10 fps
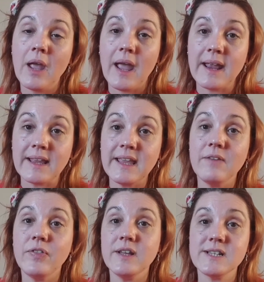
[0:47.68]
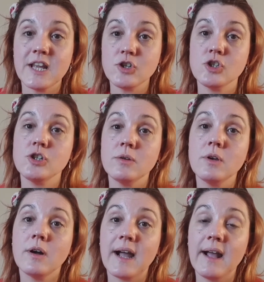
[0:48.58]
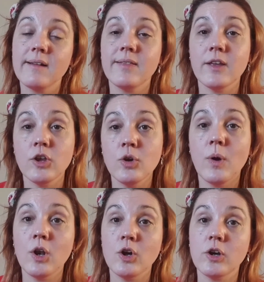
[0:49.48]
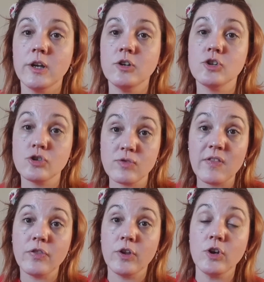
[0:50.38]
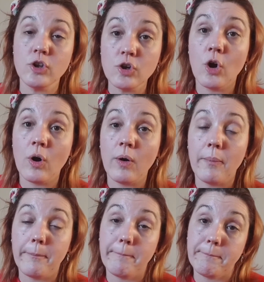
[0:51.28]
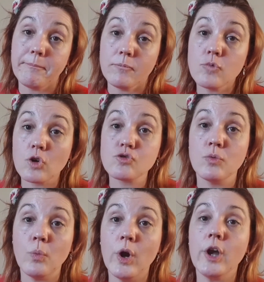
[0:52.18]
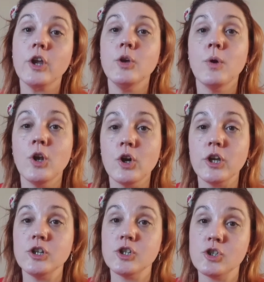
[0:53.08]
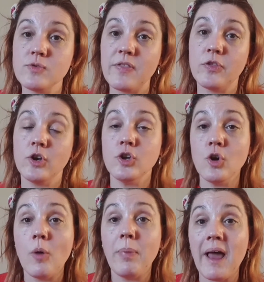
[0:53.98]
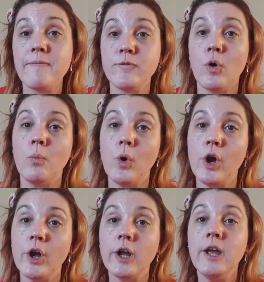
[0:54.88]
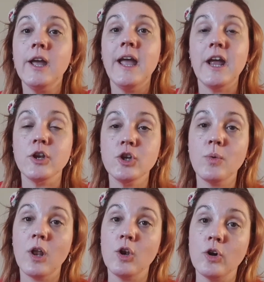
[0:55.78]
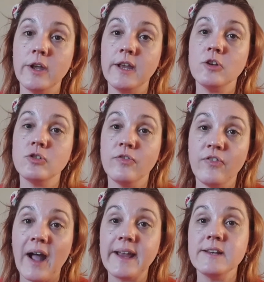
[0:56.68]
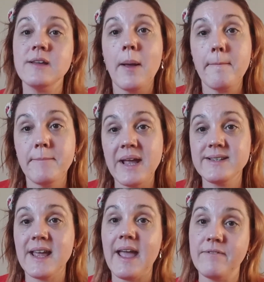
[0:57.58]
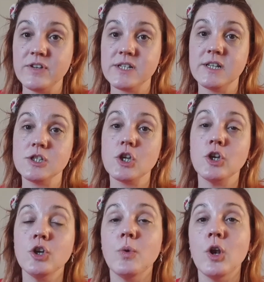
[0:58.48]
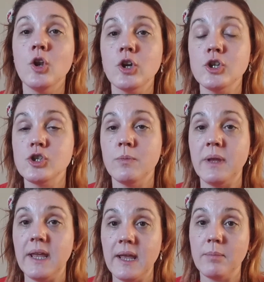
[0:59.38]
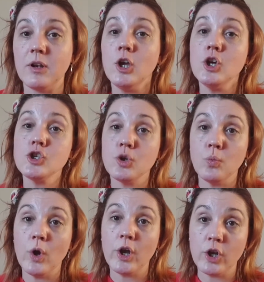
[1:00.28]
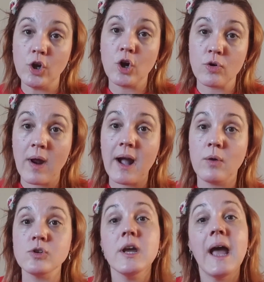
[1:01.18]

and give the intention to your guides that you are looking to strengthen your rostrum work, you are looking to strengthen your platform work, and you are looking to find better evidence, and you are looking to be able to work your crowd